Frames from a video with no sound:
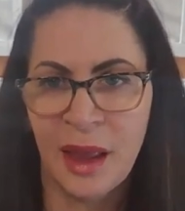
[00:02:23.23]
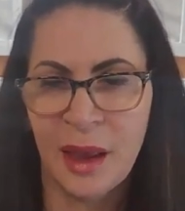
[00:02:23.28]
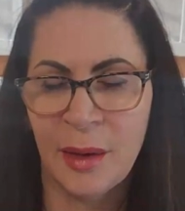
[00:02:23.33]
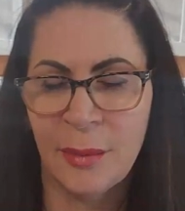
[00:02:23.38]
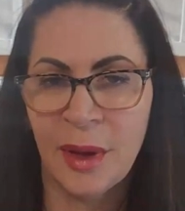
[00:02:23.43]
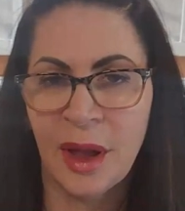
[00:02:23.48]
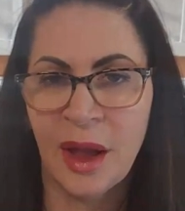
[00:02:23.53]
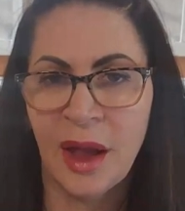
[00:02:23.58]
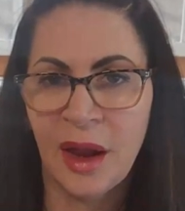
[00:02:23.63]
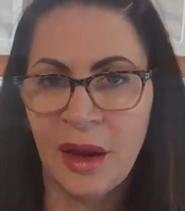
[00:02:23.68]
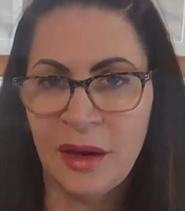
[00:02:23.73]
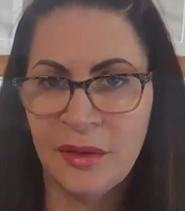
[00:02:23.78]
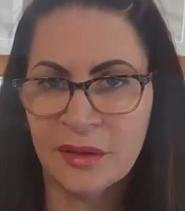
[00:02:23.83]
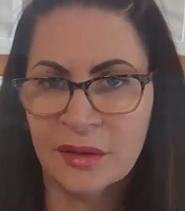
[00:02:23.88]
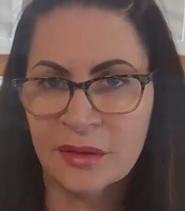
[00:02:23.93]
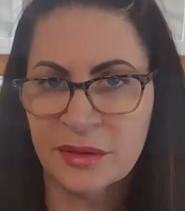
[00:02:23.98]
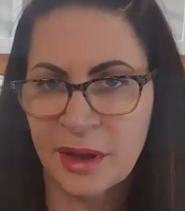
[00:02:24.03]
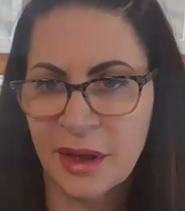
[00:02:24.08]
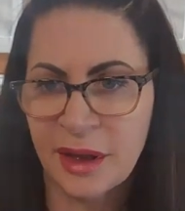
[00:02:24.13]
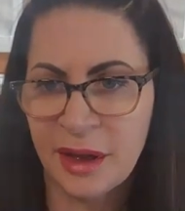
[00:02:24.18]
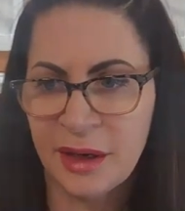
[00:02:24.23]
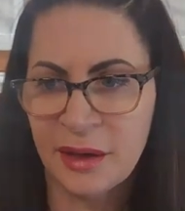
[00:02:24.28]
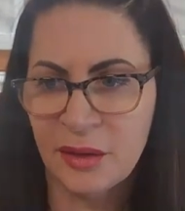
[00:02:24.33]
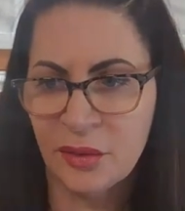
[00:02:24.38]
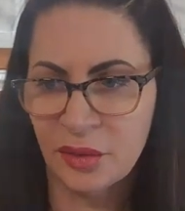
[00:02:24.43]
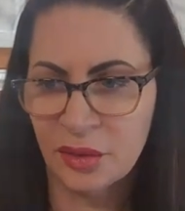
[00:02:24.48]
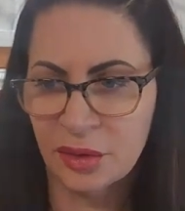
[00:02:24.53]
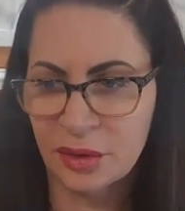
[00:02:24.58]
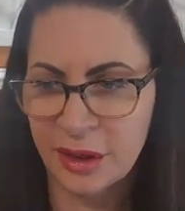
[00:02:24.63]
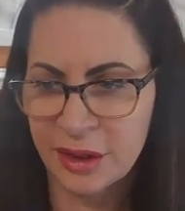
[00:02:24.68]
And behind the
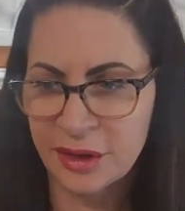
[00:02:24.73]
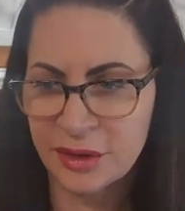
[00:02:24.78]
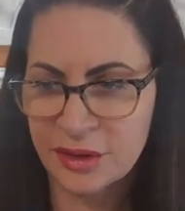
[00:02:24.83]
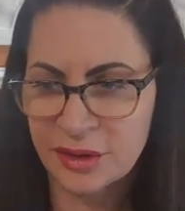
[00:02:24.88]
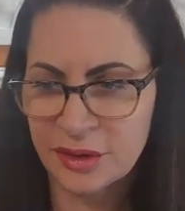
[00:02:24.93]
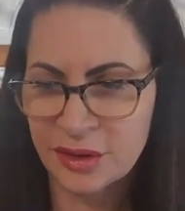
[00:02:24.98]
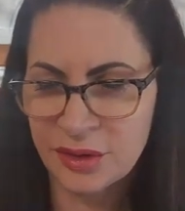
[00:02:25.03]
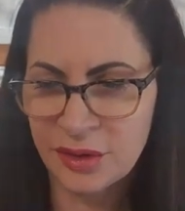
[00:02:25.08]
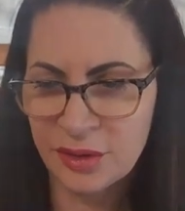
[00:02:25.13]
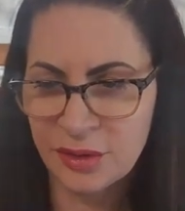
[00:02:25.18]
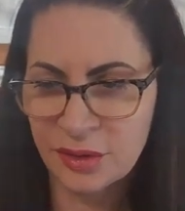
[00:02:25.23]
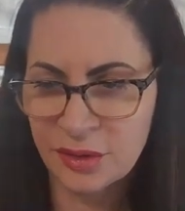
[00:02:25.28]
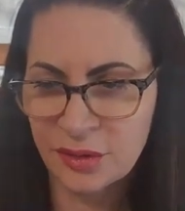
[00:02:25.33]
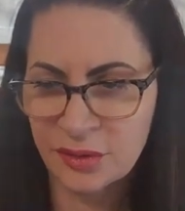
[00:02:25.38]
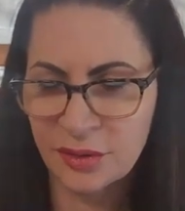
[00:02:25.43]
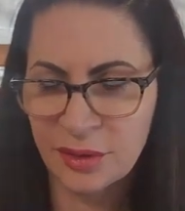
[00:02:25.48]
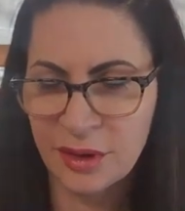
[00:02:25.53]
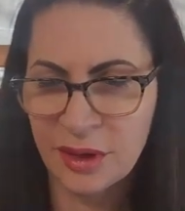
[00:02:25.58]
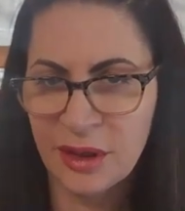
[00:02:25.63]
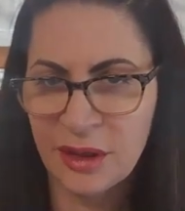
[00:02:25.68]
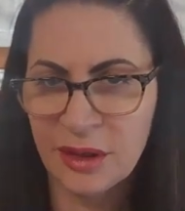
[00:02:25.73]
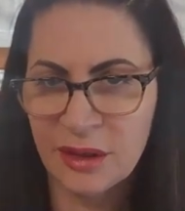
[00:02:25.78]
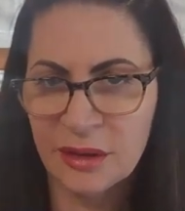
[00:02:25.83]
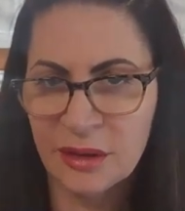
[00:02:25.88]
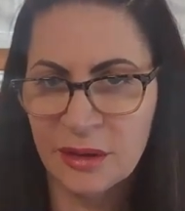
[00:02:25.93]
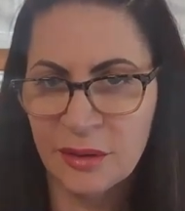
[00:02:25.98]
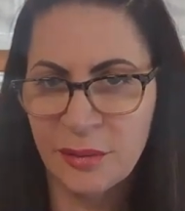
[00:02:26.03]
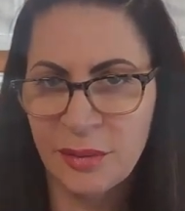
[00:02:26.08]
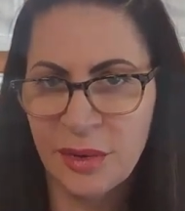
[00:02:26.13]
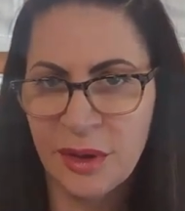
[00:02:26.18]
line were like 2 to
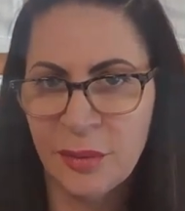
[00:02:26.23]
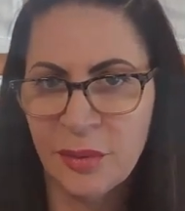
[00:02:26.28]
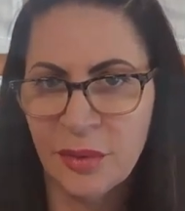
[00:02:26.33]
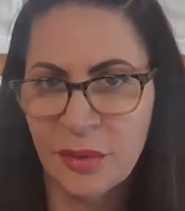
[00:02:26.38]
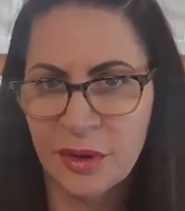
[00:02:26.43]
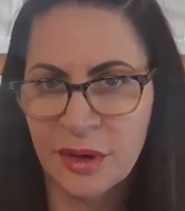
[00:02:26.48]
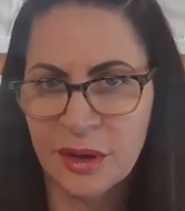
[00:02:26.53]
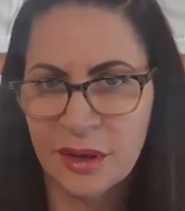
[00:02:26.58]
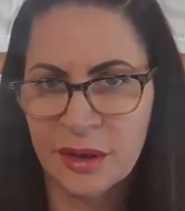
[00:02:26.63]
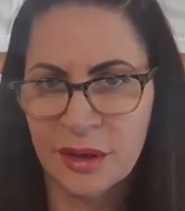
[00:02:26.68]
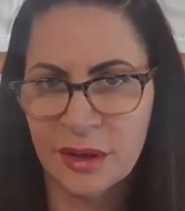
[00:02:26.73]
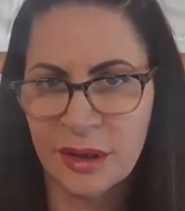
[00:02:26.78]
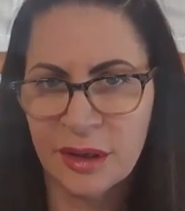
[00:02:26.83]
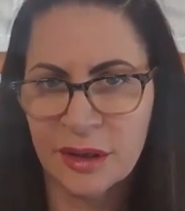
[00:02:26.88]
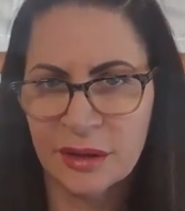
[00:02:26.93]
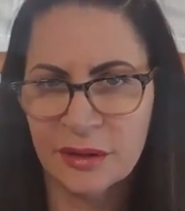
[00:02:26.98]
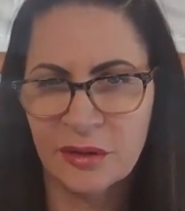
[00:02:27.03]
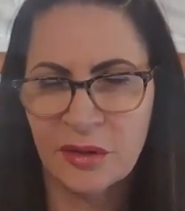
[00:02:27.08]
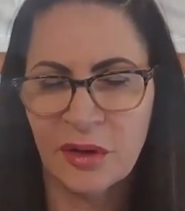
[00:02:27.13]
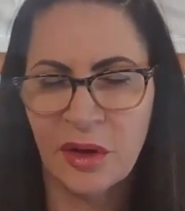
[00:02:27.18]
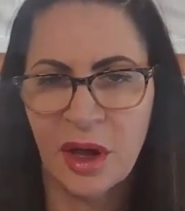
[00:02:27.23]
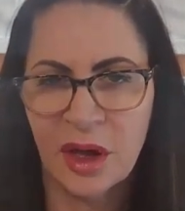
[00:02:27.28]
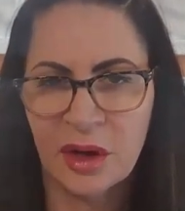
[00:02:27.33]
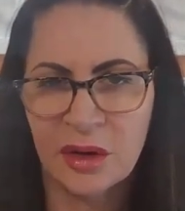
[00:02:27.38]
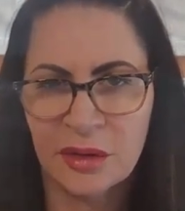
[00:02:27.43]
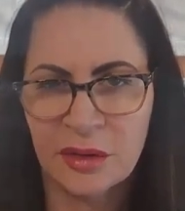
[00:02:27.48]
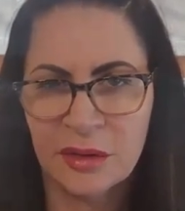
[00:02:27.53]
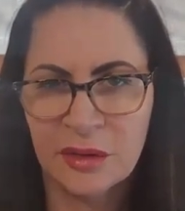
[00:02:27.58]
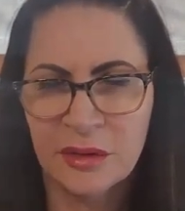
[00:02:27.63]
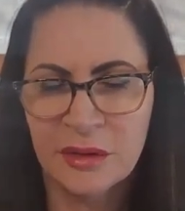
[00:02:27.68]
3 people in like a little
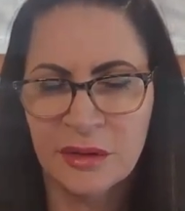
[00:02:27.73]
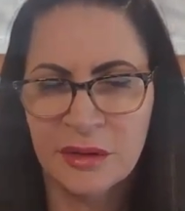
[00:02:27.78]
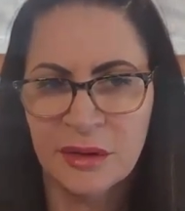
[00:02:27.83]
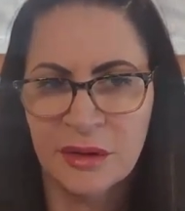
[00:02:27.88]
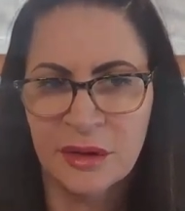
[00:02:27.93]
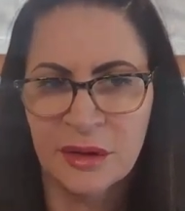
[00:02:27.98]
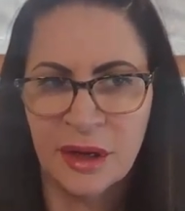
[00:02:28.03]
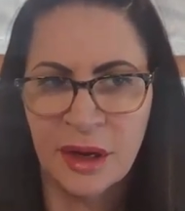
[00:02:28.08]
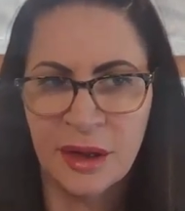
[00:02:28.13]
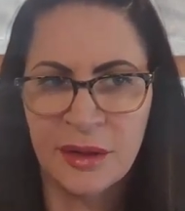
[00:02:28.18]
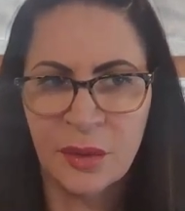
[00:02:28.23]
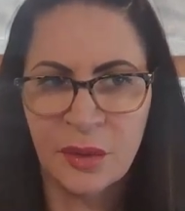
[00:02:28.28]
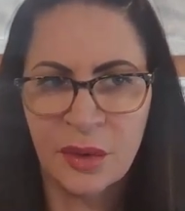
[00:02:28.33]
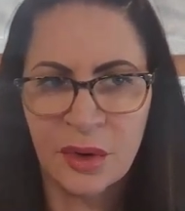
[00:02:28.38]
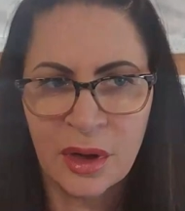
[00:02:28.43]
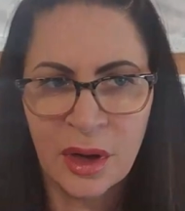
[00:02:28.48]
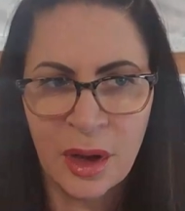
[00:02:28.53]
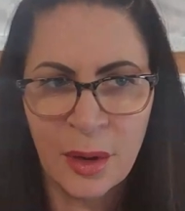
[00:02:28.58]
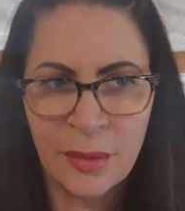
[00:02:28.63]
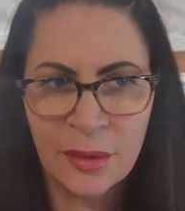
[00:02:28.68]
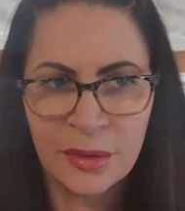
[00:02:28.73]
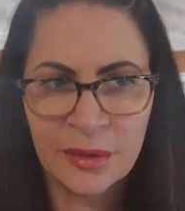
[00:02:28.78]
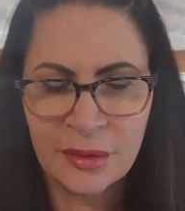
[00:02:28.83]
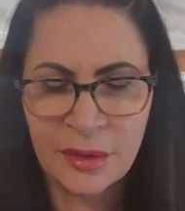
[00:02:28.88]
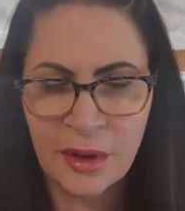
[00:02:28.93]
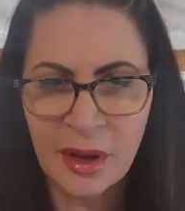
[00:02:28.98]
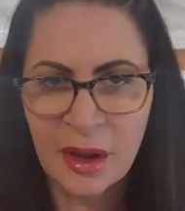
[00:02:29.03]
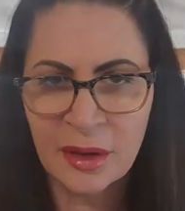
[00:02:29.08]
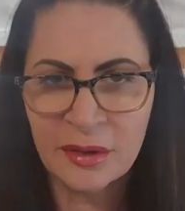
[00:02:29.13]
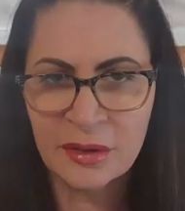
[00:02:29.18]
huddle. And there were a couple
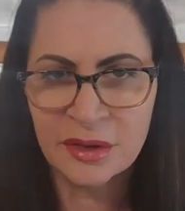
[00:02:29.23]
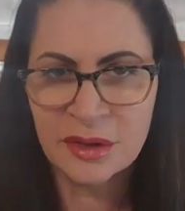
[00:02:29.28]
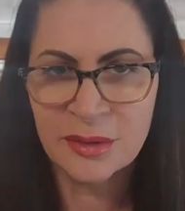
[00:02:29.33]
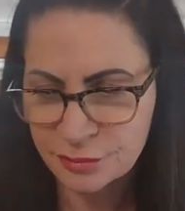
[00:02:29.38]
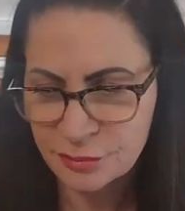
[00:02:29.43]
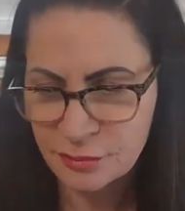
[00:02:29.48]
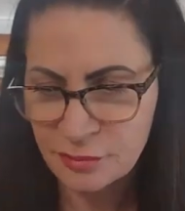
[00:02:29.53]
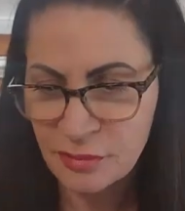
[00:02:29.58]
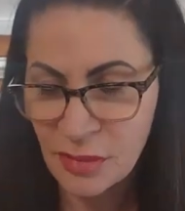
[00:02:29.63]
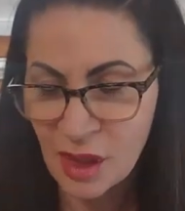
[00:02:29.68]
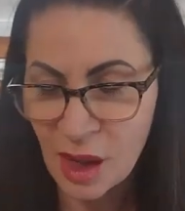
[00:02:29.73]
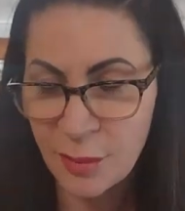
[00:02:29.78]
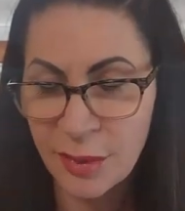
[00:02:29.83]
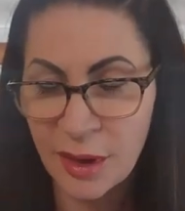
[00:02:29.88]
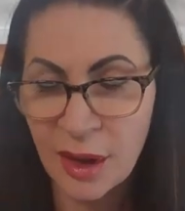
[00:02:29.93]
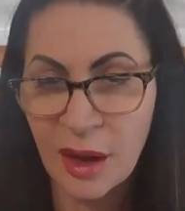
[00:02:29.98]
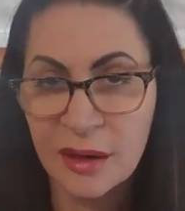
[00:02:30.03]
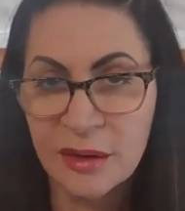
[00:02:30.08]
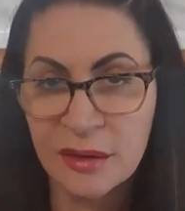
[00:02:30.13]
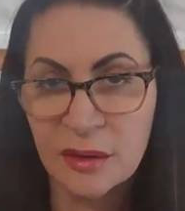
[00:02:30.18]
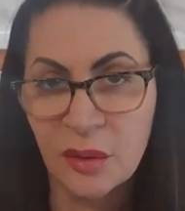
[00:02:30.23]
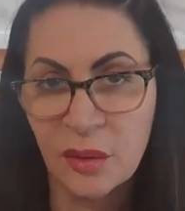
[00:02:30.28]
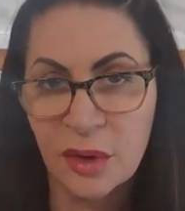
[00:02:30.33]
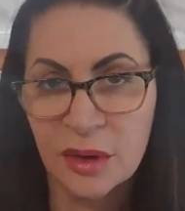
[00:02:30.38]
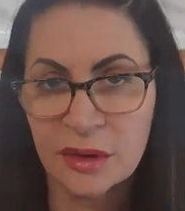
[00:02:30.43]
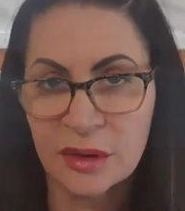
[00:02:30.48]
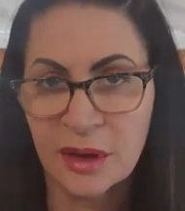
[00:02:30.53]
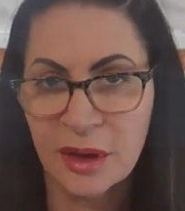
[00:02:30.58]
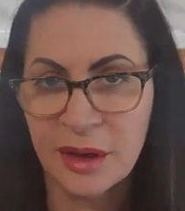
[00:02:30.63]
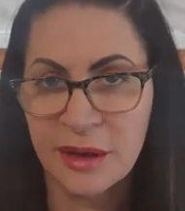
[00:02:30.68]
little huddles behind the
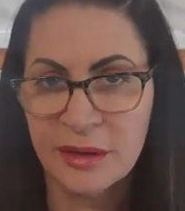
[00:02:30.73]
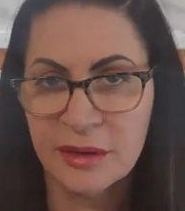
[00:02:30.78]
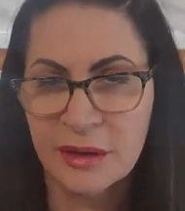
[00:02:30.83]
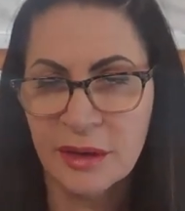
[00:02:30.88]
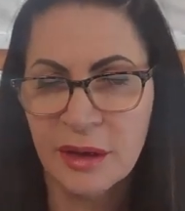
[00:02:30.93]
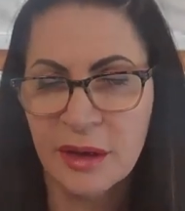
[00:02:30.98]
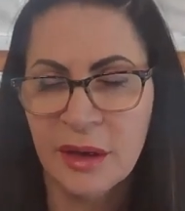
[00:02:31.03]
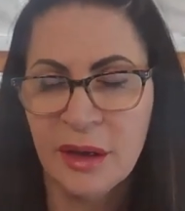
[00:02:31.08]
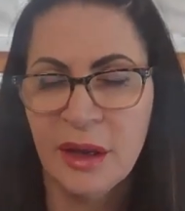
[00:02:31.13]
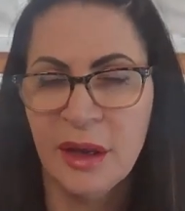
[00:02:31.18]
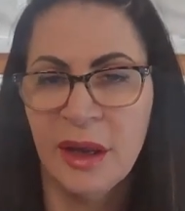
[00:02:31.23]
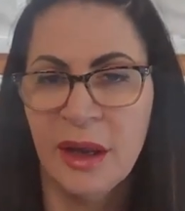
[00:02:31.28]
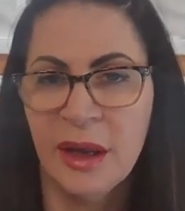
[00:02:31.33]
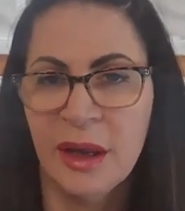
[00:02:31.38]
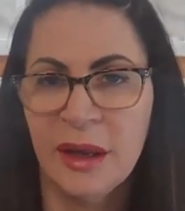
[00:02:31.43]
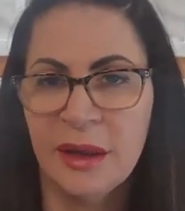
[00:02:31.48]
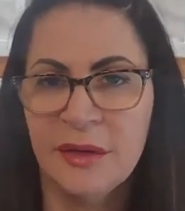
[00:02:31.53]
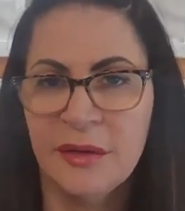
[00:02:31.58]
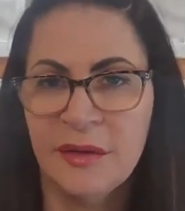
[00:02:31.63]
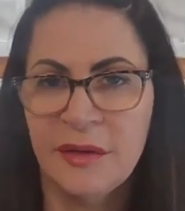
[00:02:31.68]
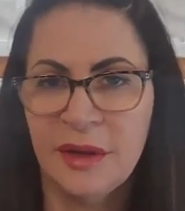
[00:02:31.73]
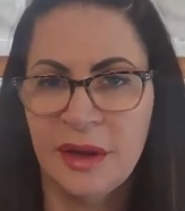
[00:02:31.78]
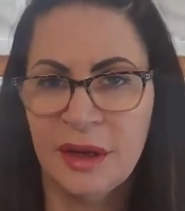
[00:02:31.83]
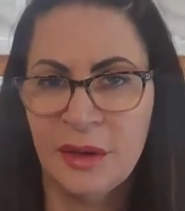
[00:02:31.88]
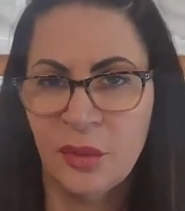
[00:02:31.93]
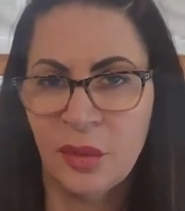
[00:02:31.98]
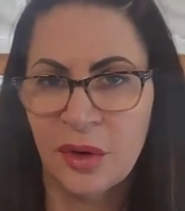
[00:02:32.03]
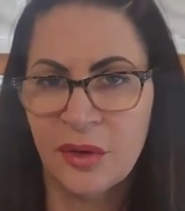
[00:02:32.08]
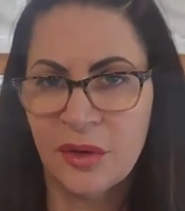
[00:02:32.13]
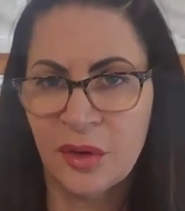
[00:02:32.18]
one line. And
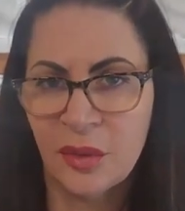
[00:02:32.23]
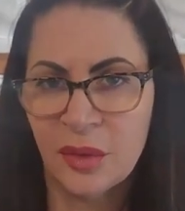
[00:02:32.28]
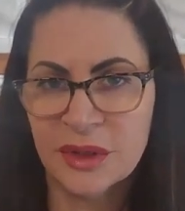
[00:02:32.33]
then where there